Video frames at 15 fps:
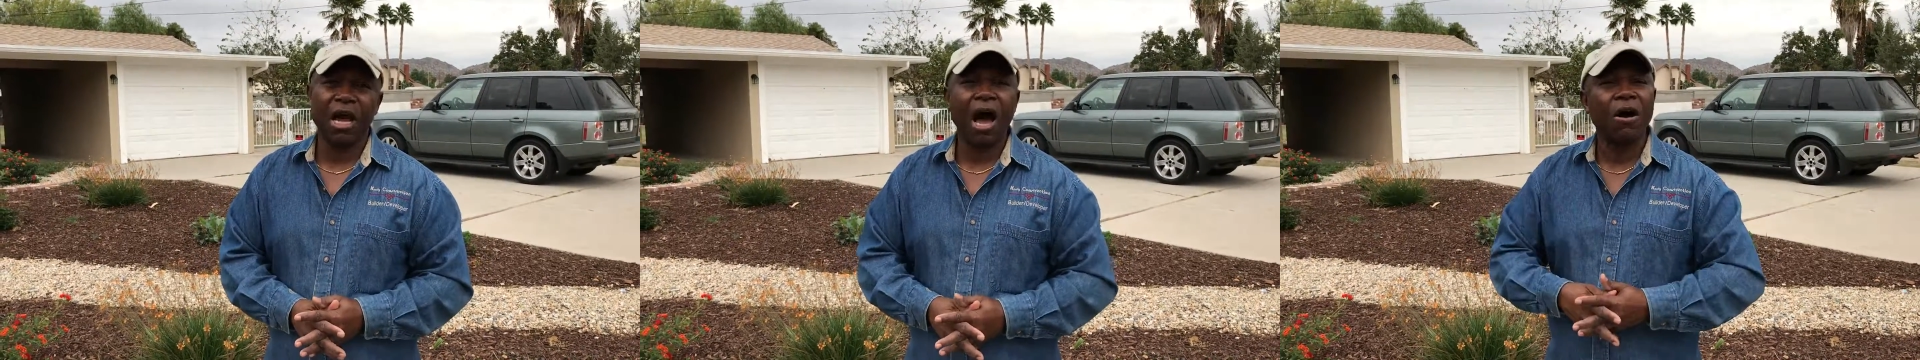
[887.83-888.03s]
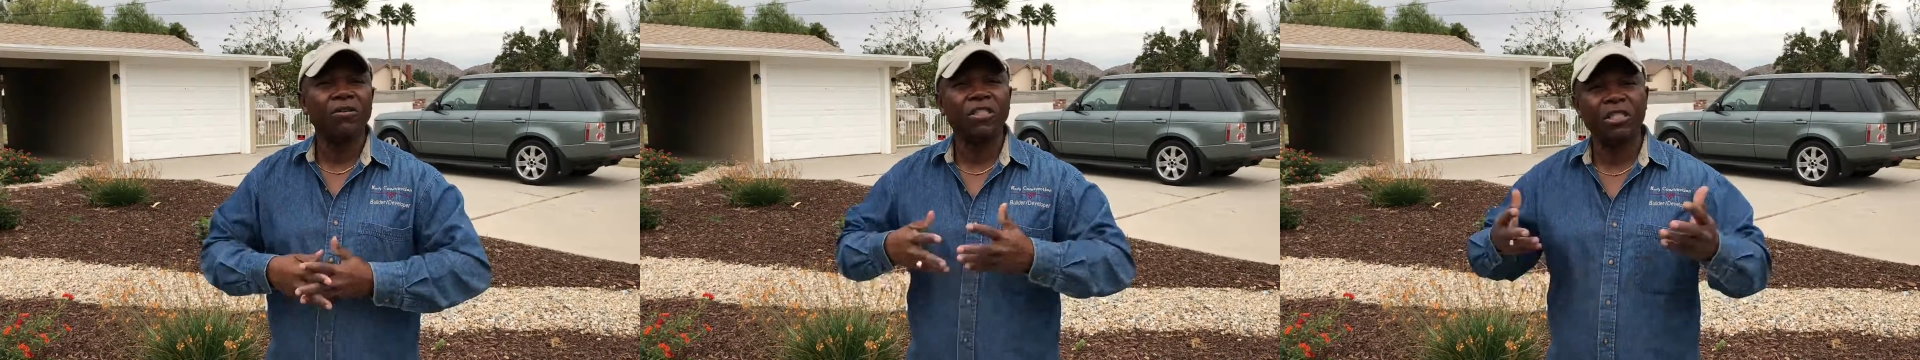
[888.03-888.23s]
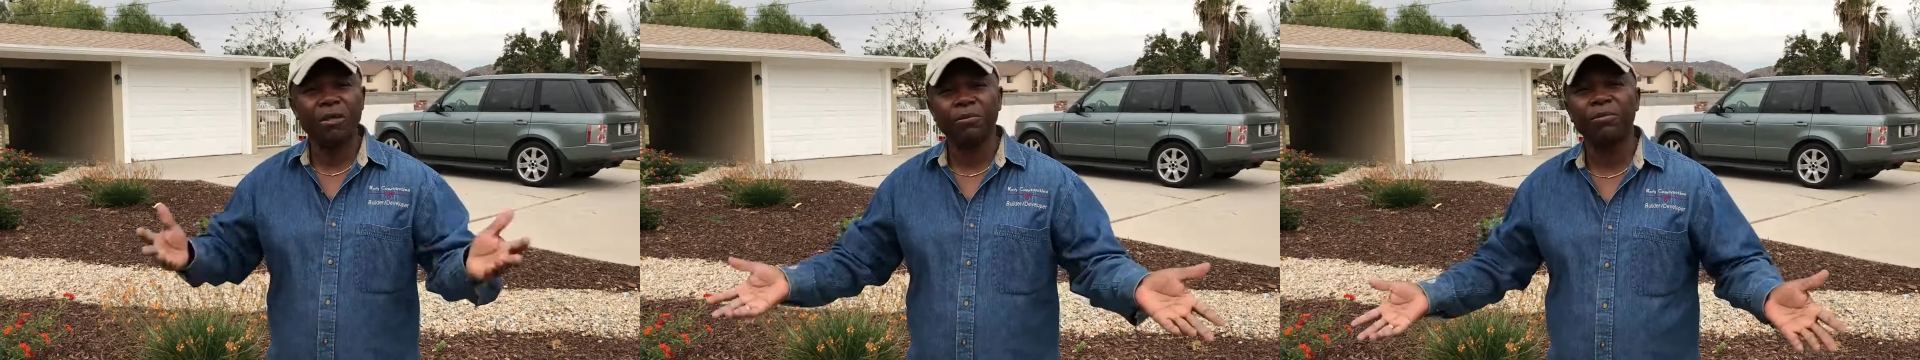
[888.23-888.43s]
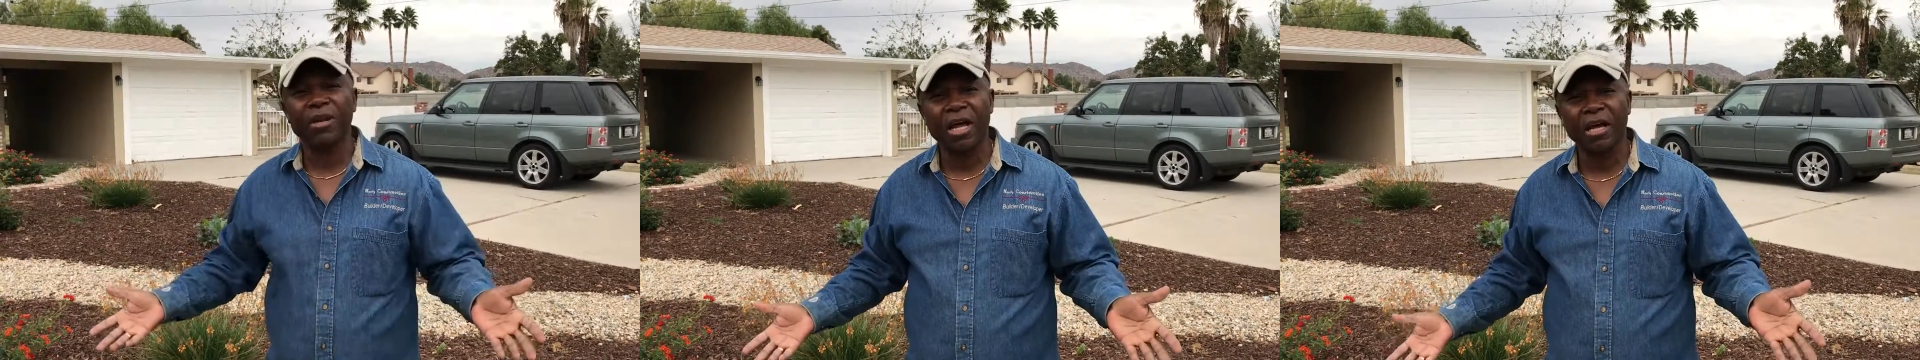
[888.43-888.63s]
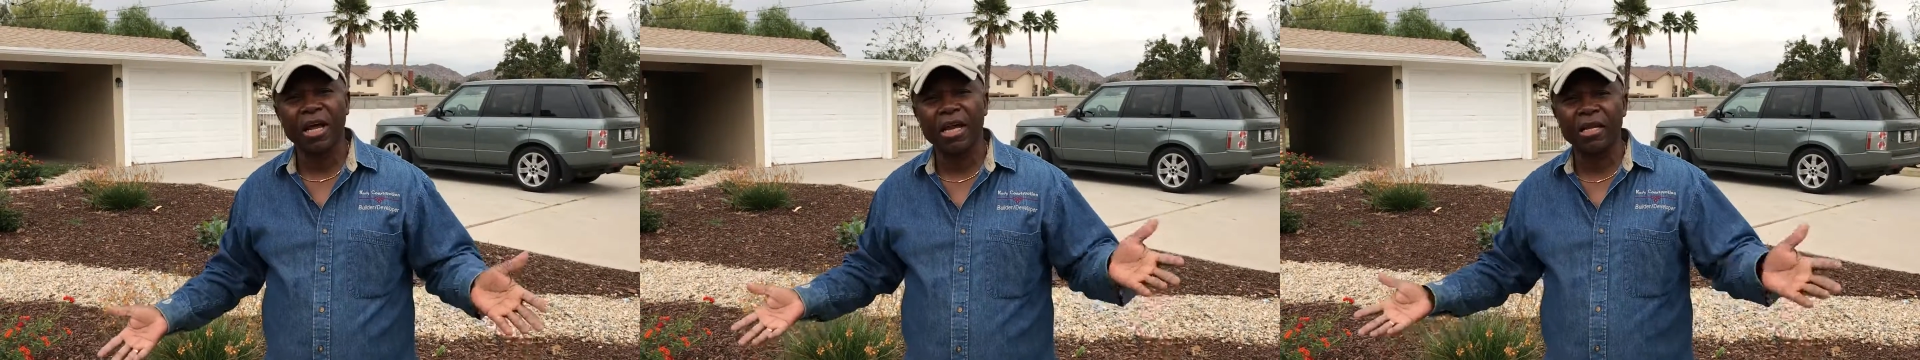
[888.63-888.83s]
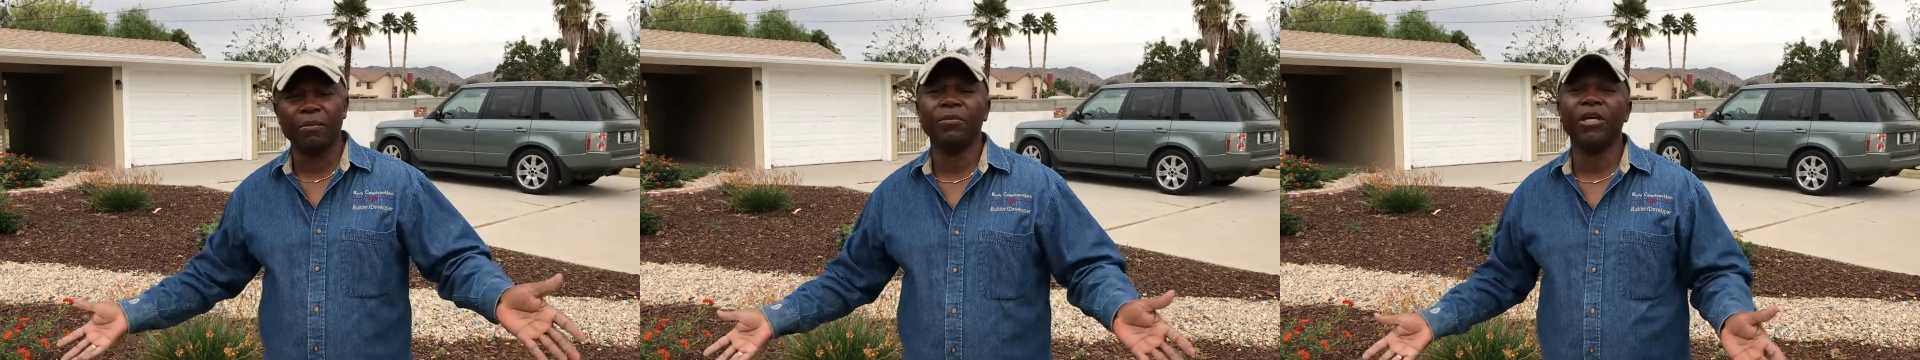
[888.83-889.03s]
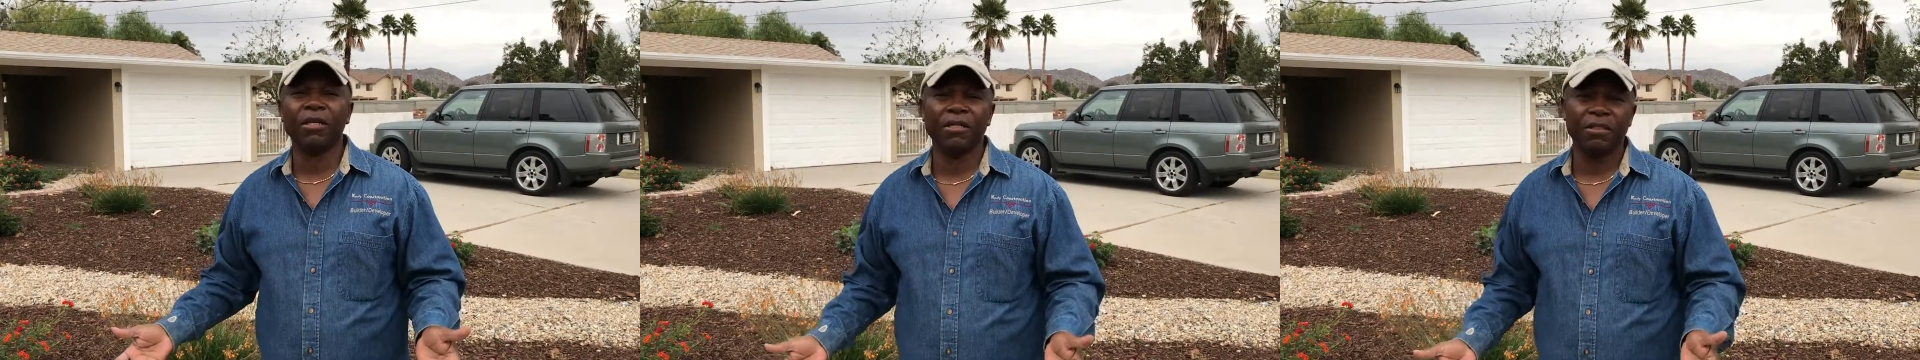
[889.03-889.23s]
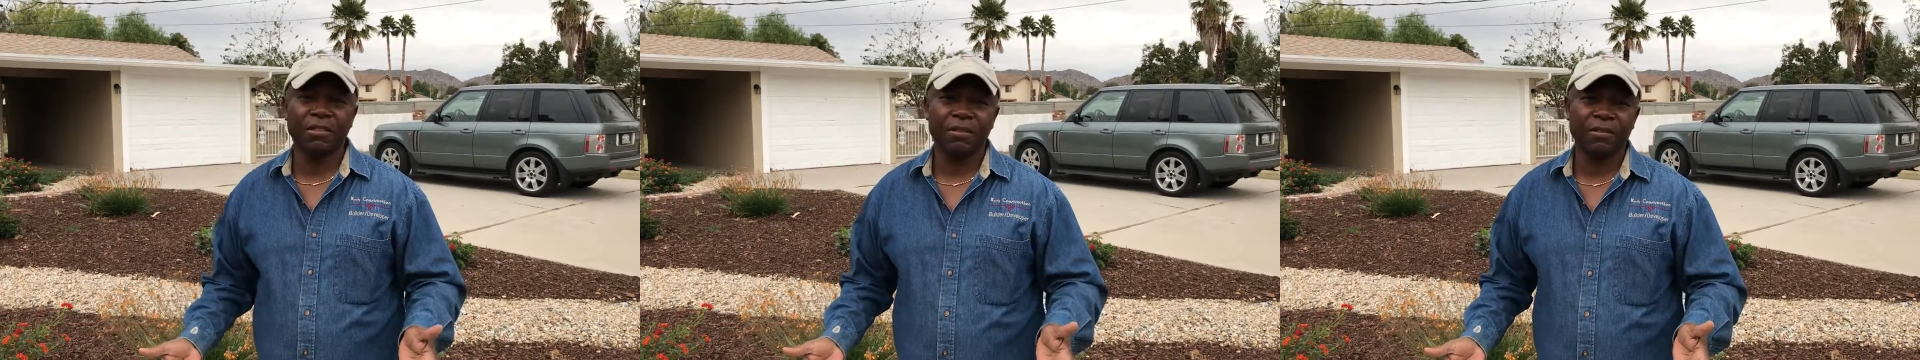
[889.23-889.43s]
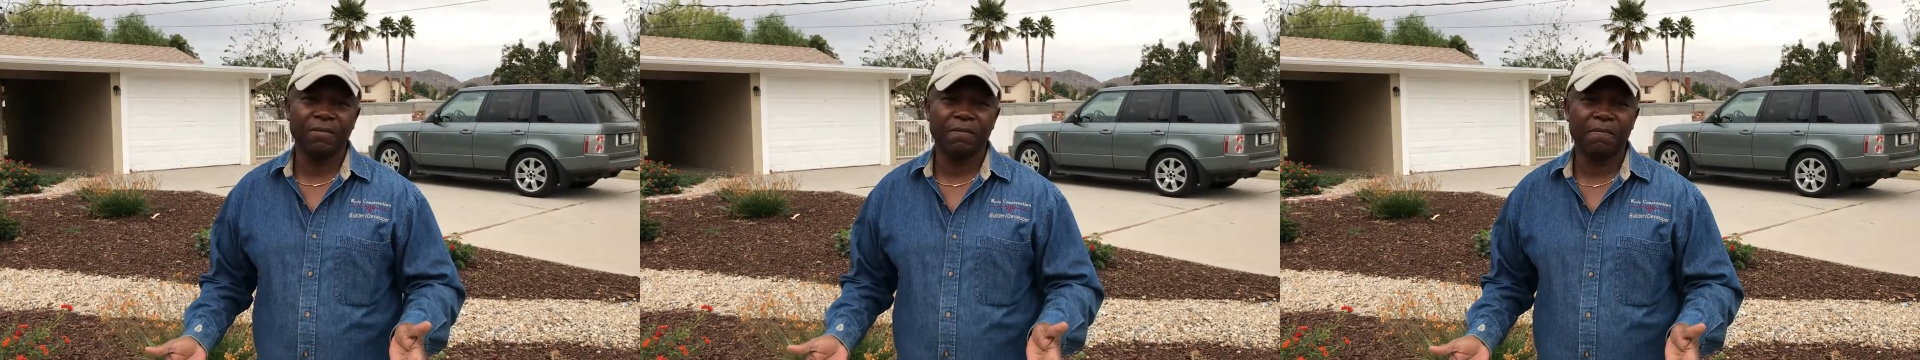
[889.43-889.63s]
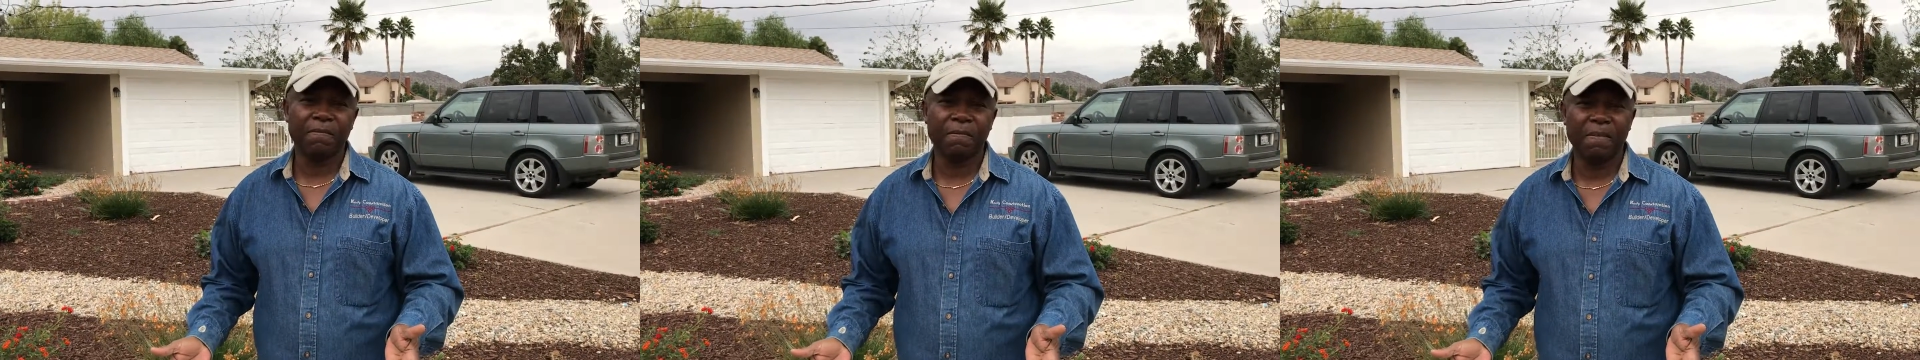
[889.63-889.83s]
How simpler can it be,
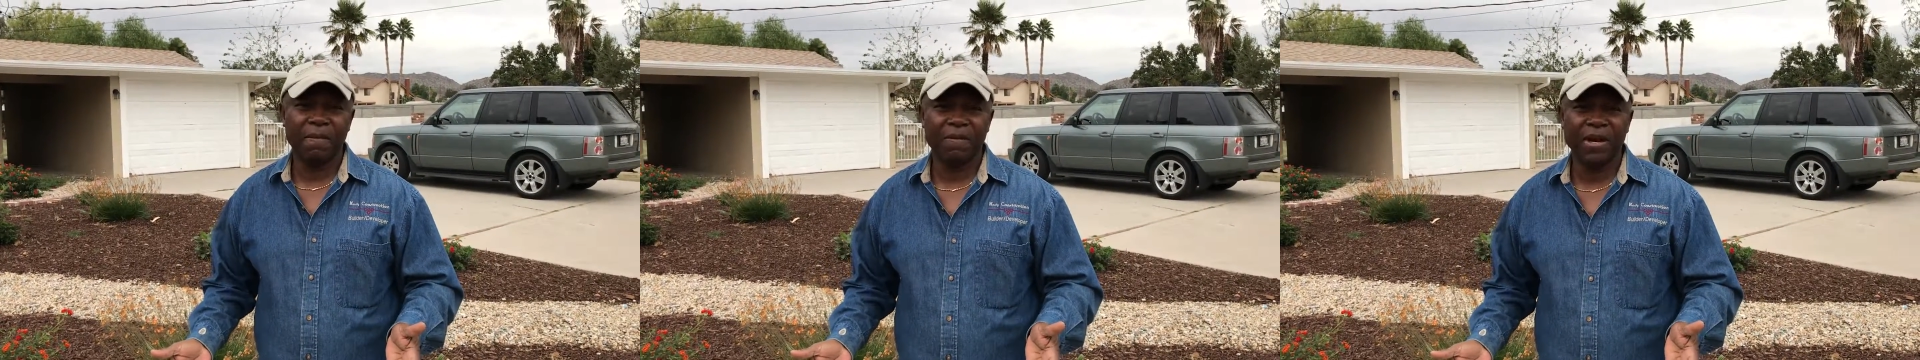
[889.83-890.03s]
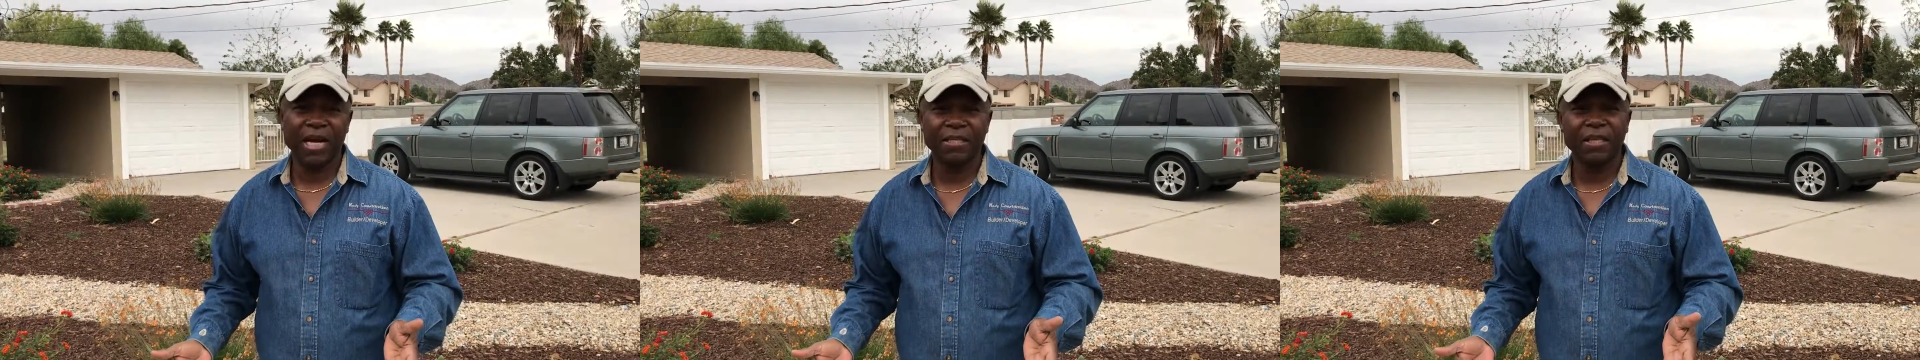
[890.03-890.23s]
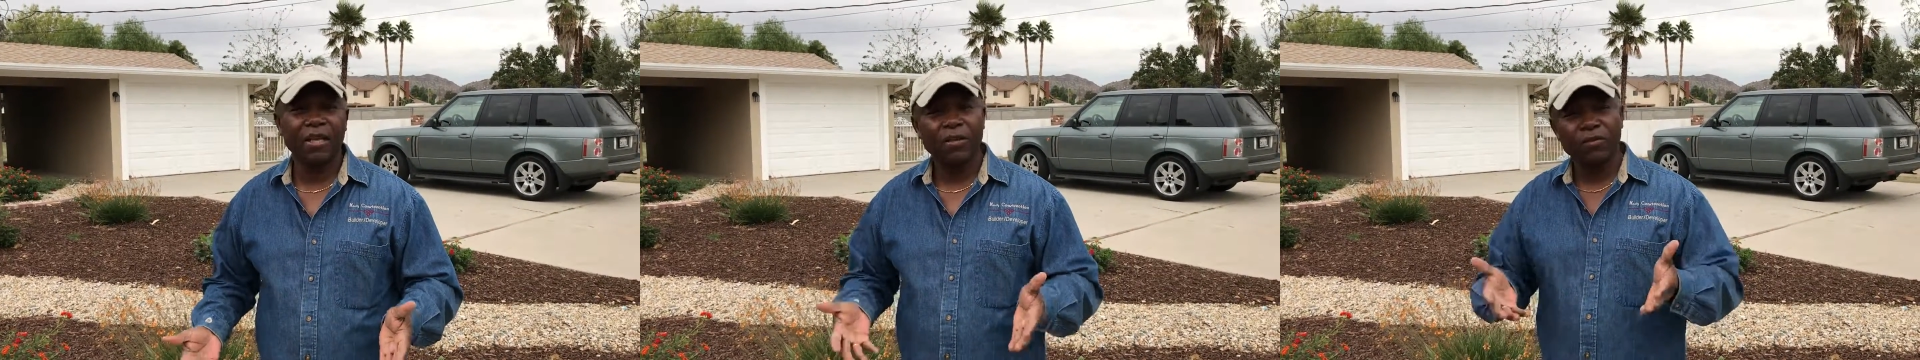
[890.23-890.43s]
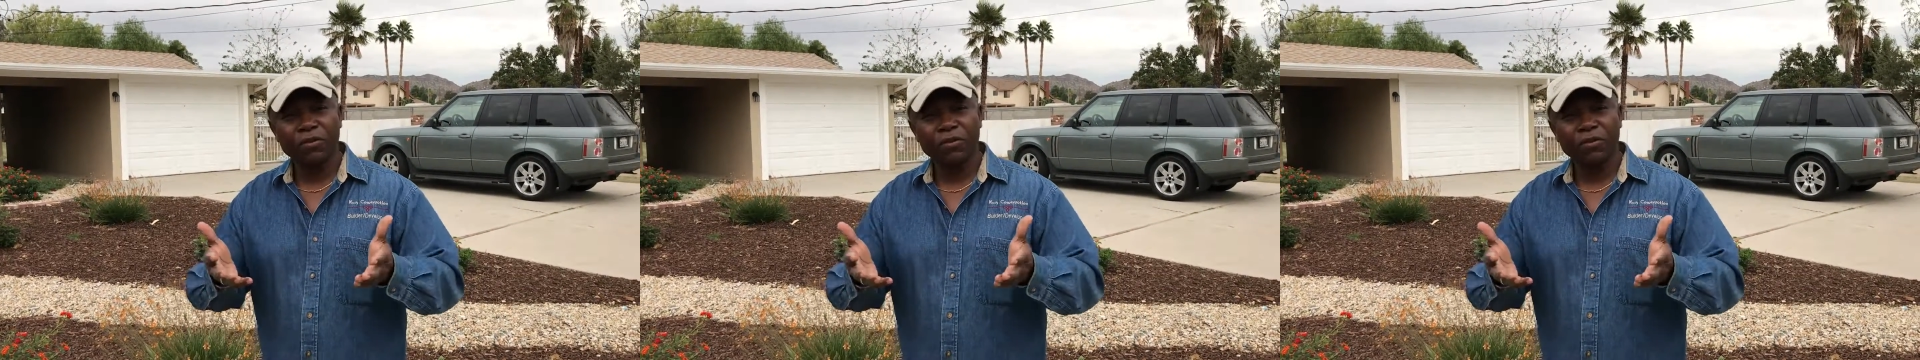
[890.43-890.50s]
right?